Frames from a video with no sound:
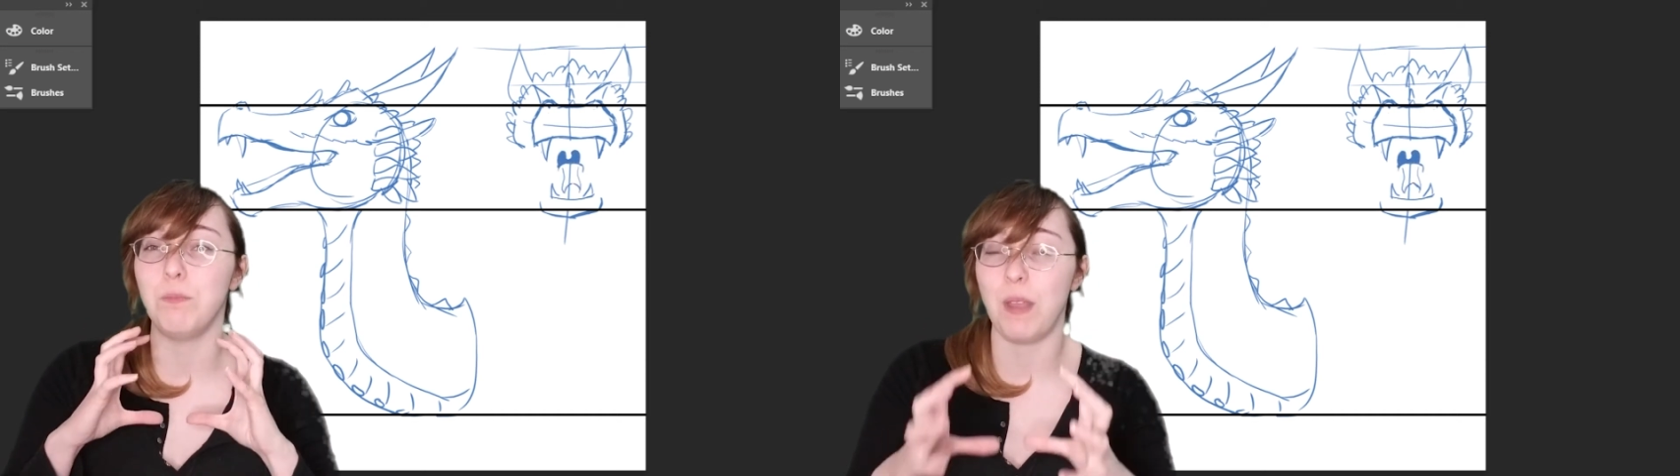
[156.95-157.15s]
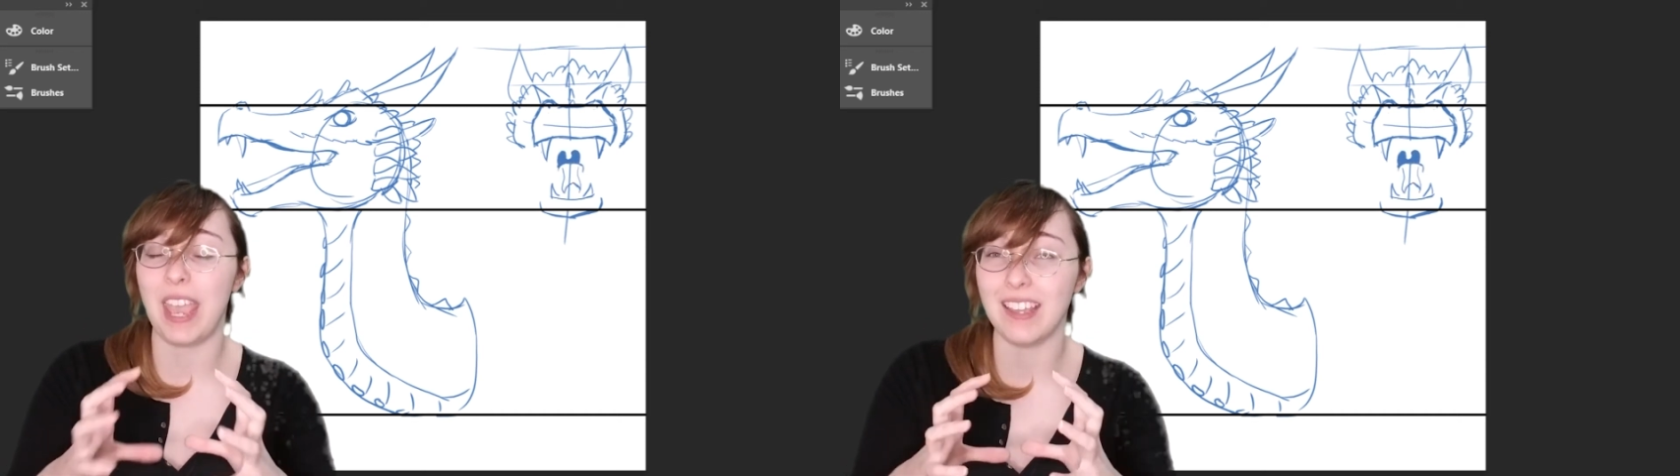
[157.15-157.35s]

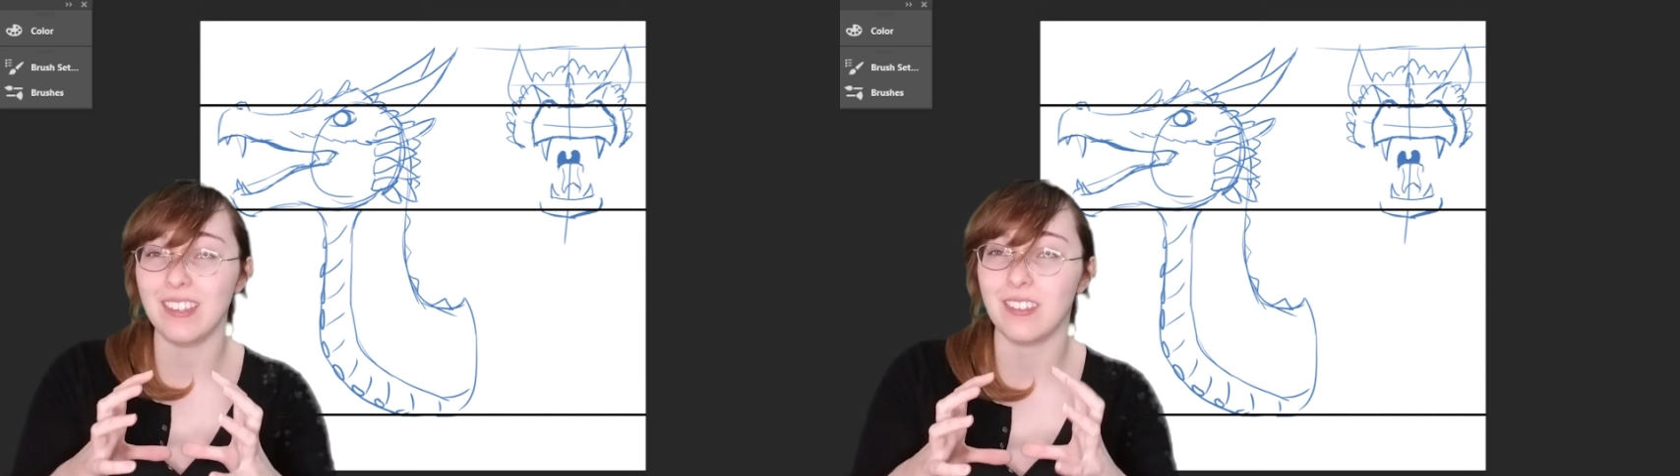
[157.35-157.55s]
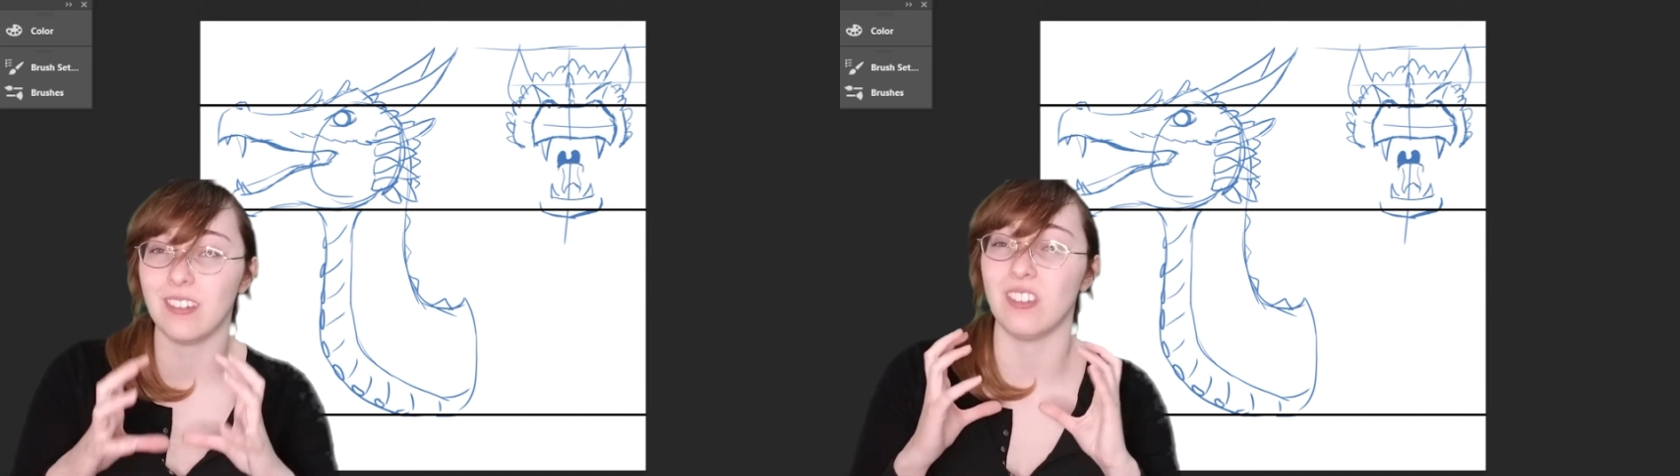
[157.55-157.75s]

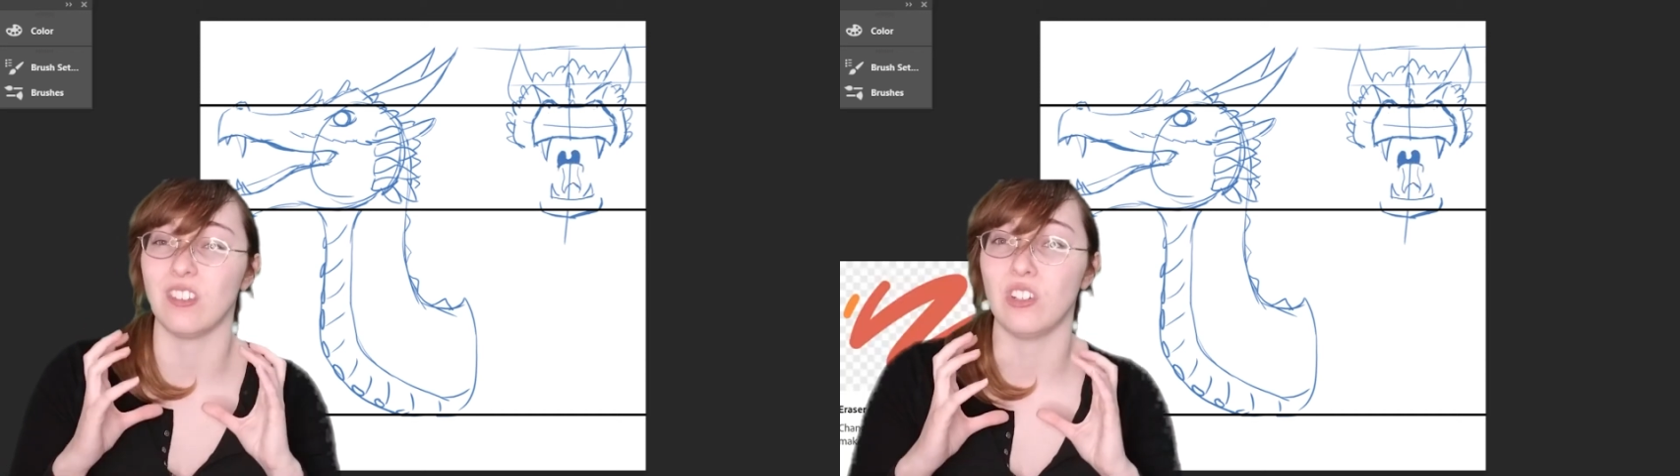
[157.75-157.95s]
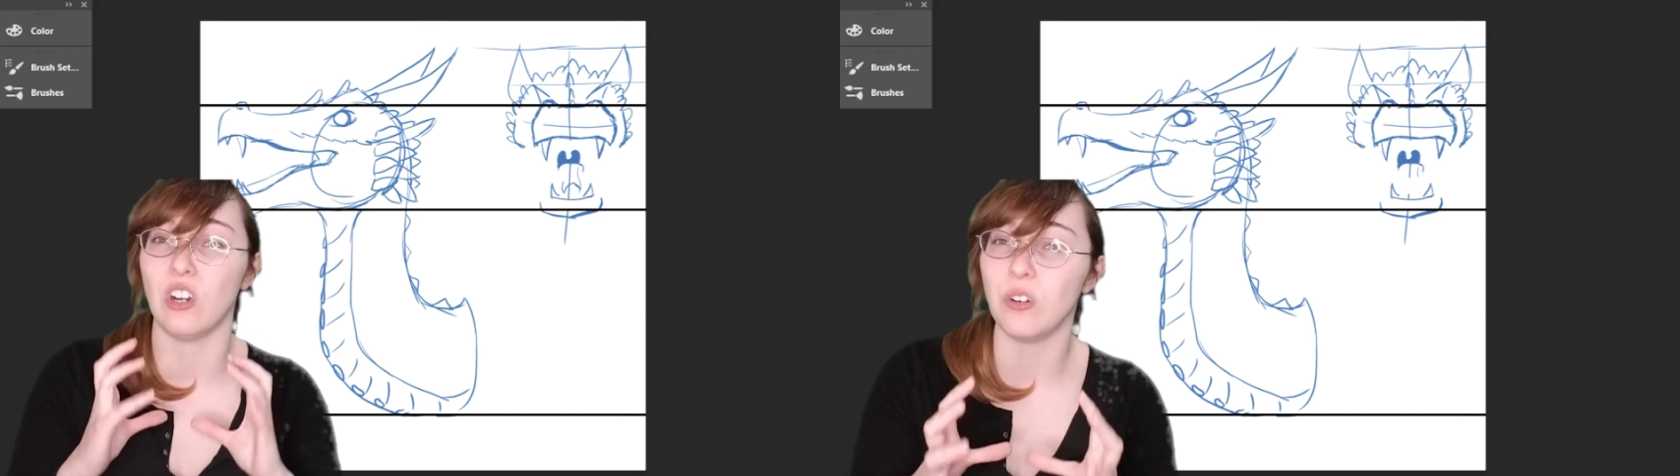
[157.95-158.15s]
base to
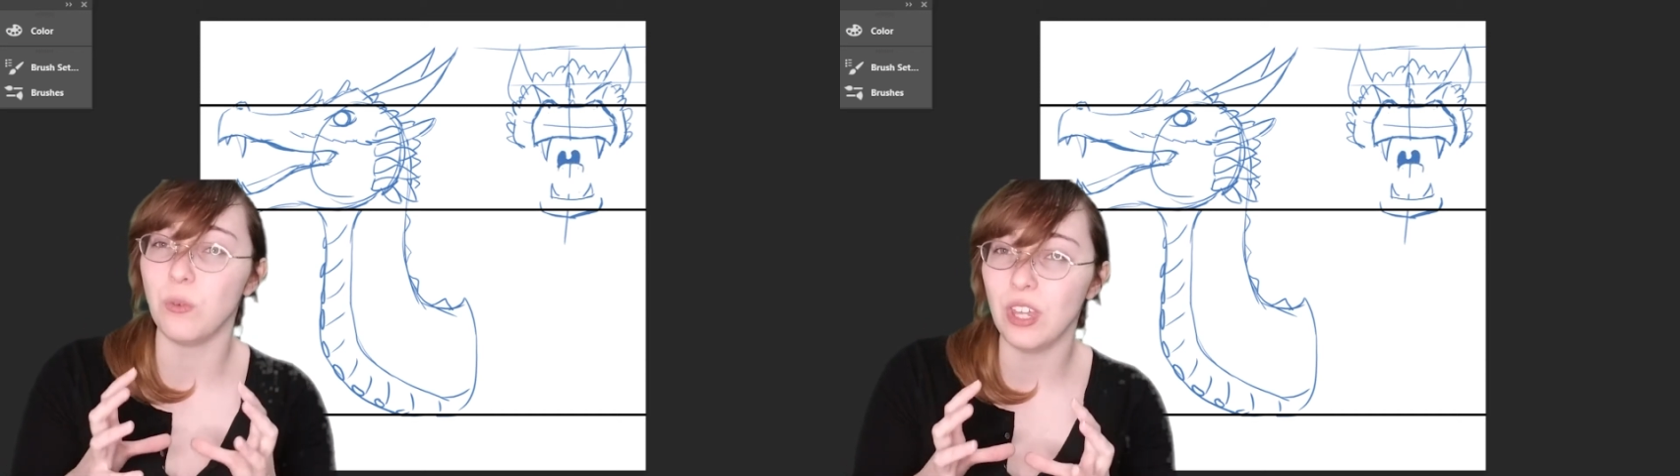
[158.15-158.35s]
start with.